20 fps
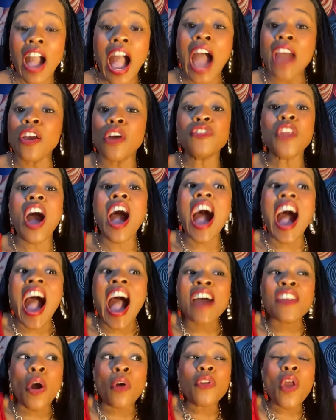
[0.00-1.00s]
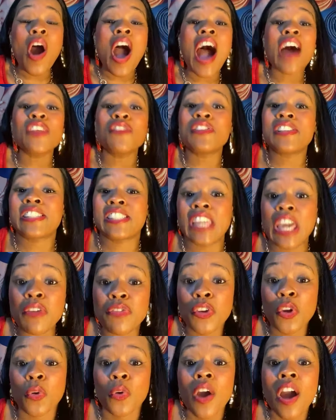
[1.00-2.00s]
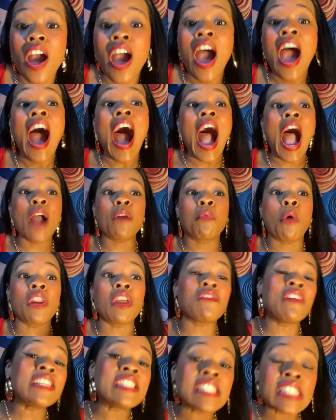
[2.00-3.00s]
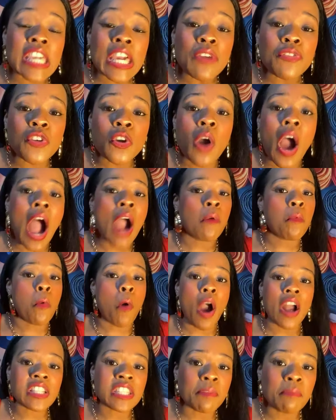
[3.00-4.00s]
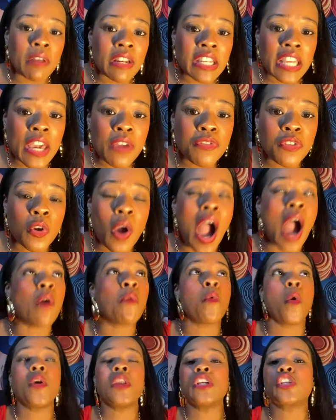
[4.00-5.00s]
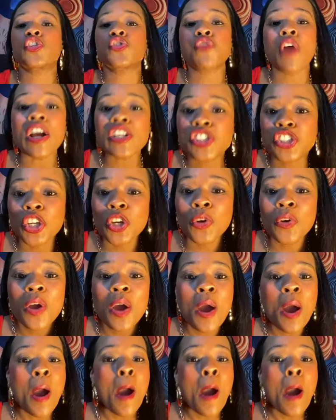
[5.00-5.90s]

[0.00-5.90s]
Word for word: I don't know how I don't know how to receive you. I want to receive you. I want to believe you. I want to trust you.